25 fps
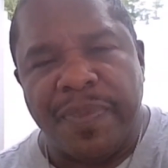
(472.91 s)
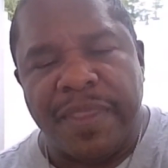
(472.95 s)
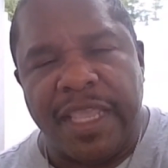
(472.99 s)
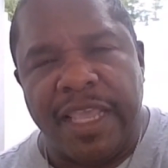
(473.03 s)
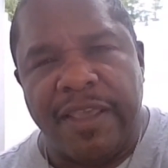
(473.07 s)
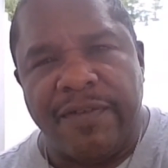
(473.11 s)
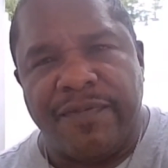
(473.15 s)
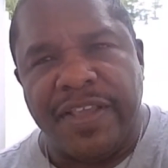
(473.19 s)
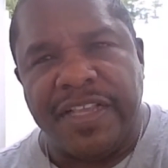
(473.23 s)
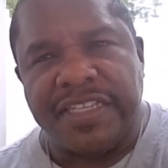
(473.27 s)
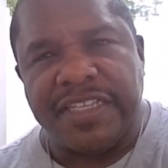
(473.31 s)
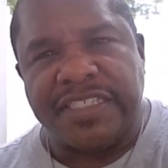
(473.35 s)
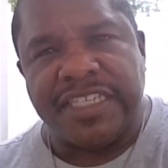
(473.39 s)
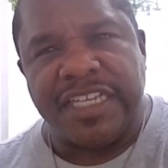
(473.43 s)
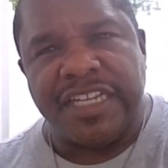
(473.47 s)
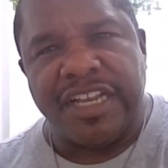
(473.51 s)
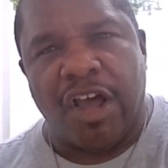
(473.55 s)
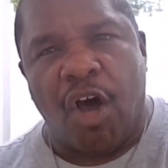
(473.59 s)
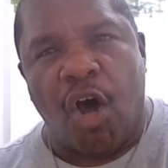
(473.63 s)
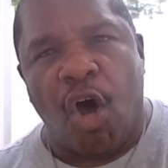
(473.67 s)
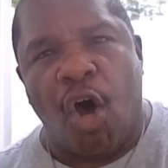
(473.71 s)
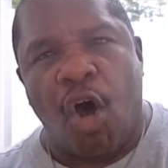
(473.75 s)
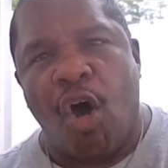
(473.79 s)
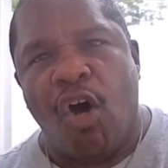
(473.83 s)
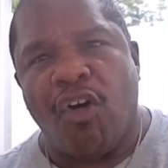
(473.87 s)
if he's in the
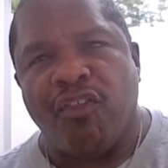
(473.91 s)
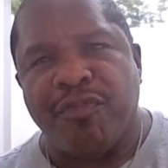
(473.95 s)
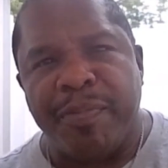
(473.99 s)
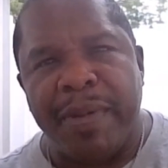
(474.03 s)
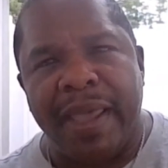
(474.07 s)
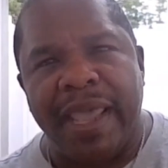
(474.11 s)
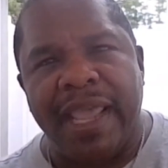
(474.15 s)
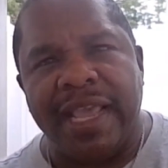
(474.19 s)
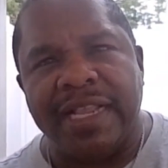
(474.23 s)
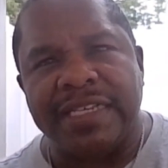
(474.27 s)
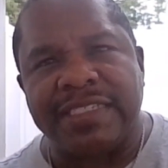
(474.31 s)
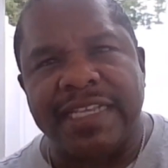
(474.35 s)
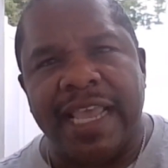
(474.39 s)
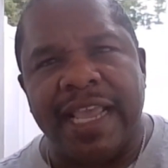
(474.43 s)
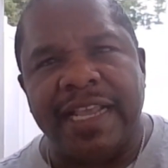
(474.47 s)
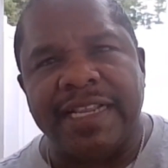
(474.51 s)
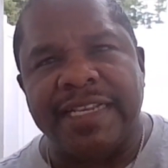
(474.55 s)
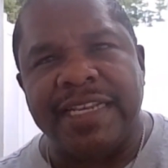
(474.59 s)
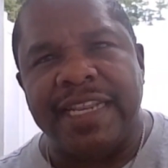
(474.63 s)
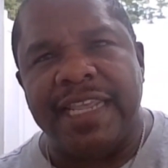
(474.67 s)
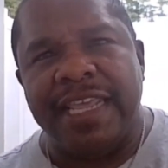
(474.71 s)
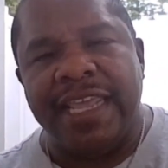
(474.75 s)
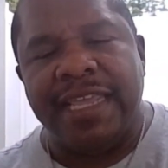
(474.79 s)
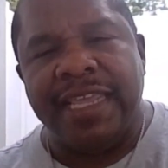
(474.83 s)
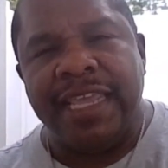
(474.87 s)
off man
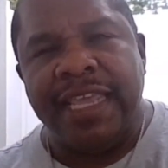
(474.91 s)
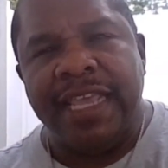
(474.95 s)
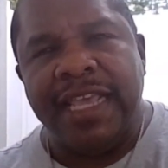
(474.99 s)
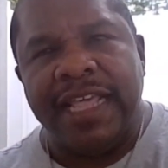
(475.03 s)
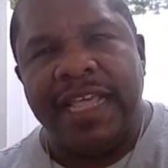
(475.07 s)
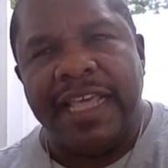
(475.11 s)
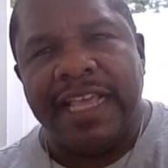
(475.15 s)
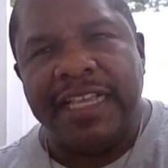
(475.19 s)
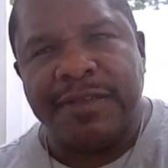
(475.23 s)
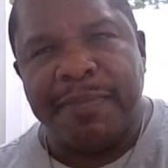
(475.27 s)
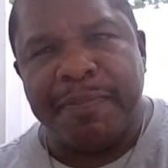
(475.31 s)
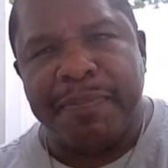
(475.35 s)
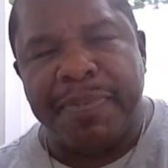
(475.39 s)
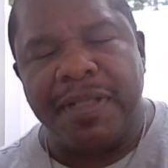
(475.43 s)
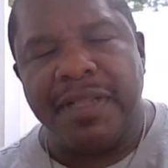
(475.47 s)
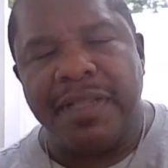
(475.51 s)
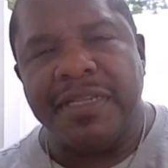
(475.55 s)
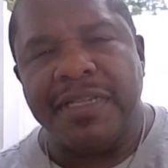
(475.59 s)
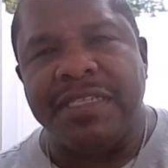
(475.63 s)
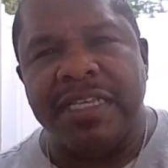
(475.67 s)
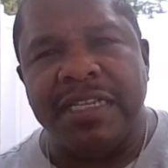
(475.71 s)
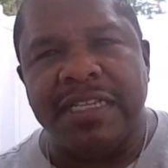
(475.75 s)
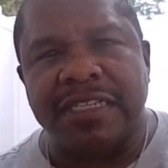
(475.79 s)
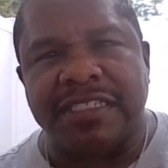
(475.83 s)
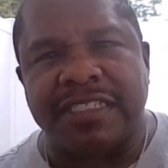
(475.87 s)
technique, his
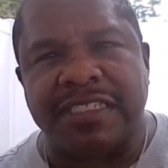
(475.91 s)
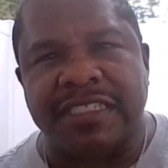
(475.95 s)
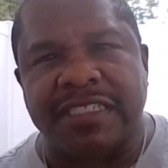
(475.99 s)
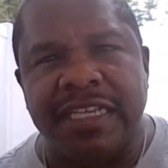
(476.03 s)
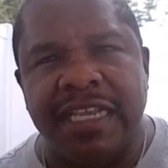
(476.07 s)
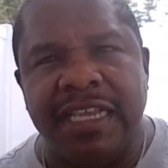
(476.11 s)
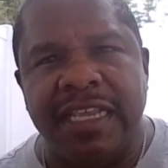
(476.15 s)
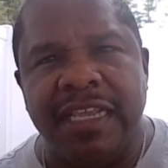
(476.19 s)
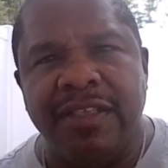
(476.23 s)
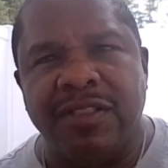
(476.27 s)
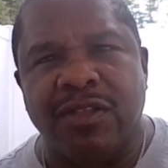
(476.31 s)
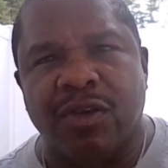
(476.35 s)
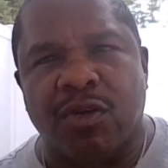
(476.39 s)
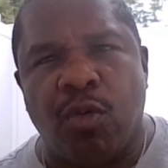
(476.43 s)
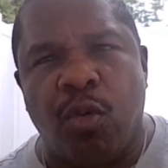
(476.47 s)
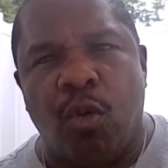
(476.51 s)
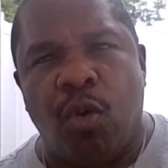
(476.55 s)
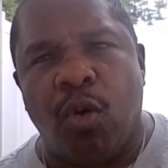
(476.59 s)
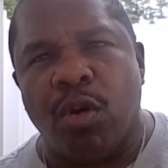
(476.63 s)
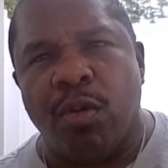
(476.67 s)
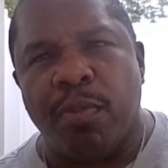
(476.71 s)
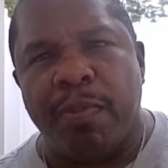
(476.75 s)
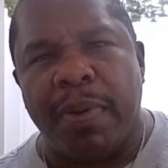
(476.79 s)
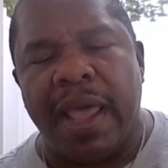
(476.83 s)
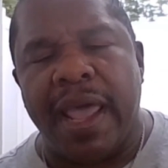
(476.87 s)
ability to see the
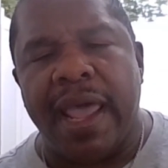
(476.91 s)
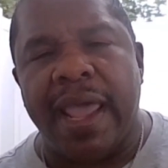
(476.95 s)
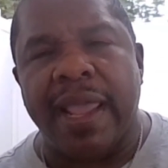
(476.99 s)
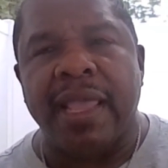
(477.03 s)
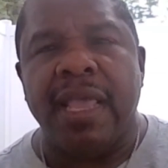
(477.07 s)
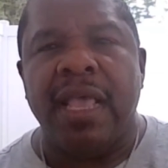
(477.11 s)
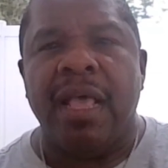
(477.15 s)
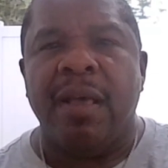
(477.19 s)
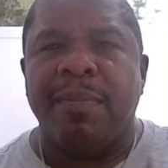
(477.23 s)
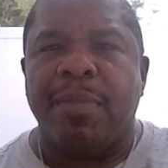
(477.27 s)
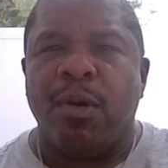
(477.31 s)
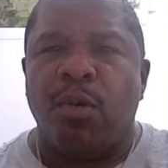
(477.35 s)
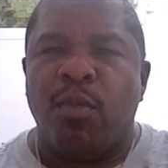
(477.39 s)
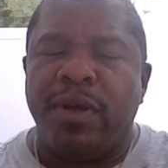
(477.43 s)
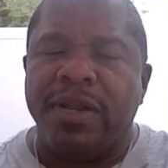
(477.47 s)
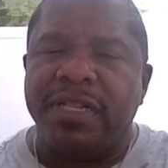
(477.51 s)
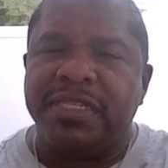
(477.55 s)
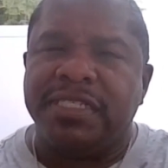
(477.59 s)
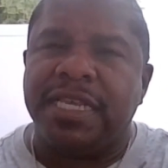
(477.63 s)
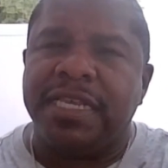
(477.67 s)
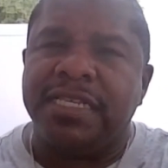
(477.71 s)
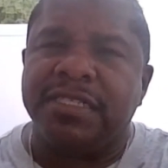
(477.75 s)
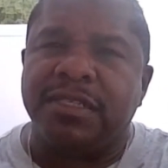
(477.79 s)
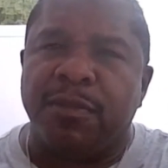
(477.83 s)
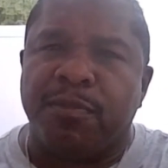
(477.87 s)
quarterback, but when
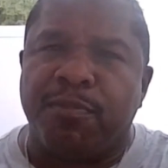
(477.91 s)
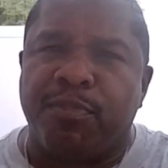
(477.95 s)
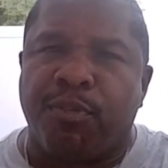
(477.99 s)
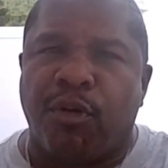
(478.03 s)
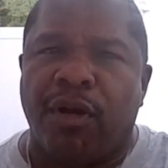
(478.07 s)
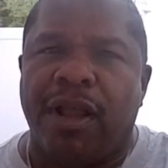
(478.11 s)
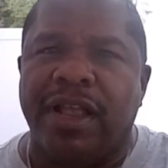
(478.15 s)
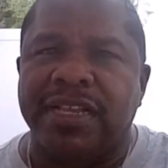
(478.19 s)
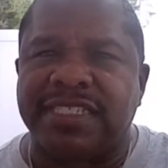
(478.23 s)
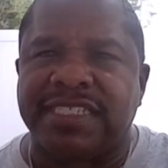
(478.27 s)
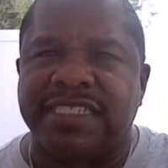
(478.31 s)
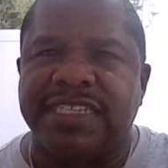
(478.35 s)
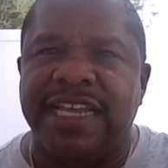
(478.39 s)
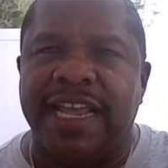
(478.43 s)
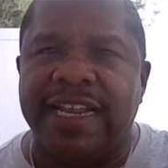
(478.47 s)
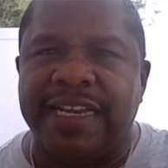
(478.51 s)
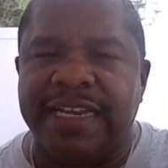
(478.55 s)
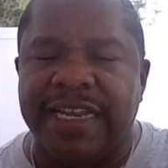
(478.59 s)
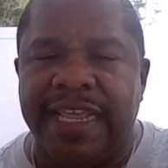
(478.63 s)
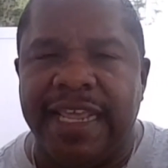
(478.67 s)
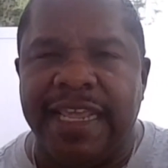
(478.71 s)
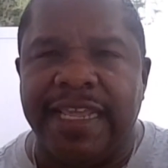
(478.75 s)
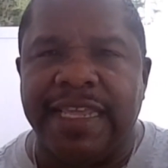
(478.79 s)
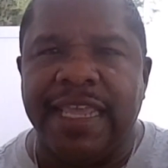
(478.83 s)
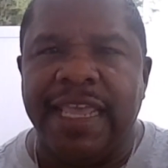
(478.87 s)
he's a press
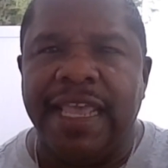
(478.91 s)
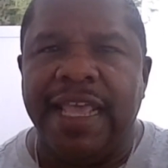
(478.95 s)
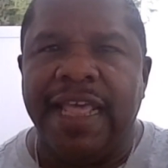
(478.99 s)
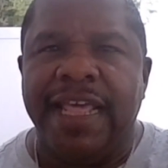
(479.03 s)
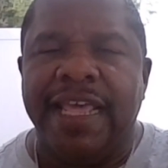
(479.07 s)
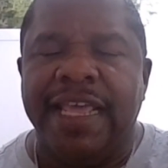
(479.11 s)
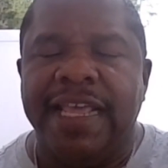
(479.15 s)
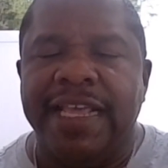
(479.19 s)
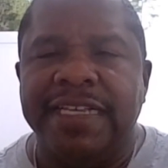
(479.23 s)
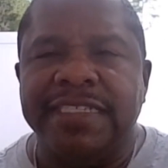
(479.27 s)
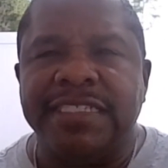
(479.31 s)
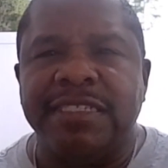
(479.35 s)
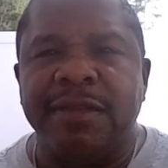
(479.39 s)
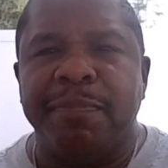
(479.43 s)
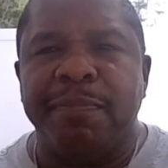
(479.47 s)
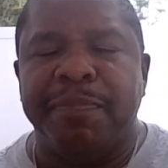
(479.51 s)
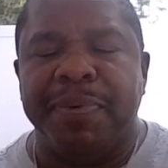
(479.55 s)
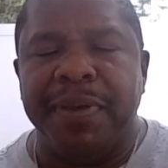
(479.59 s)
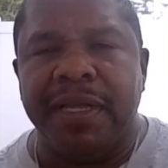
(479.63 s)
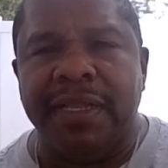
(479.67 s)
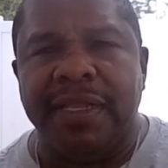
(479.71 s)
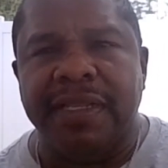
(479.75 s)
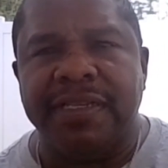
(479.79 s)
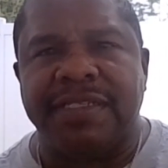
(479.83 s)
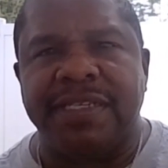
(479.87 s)
technique, his
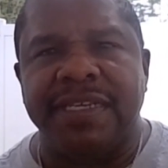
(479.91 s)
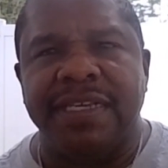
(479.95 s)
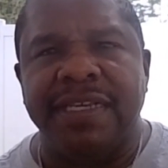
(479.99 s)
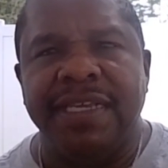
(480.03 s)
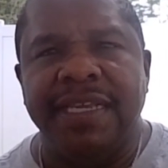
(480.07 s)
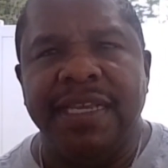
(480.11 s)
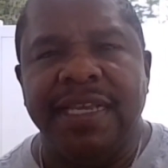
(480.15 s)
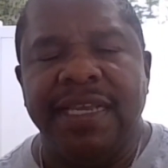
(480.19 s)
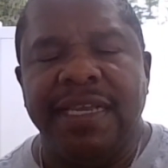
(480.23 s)
ability